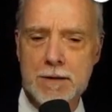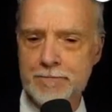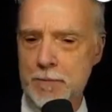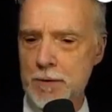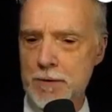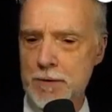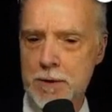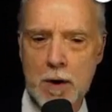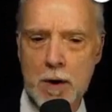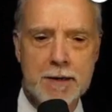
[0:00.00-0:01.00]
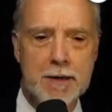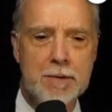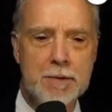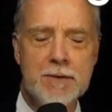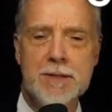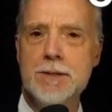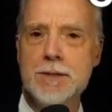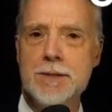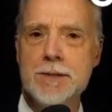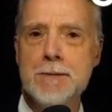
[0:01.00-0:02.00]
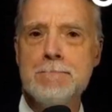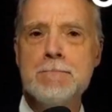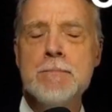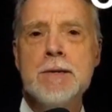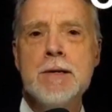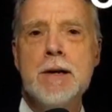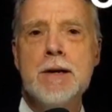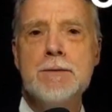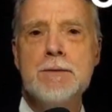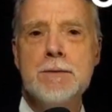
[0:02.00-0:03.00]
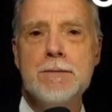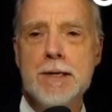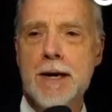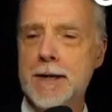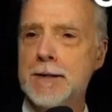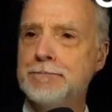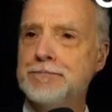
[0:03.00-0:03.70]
And we'll see why in a couple of instances uh, throughout the deck.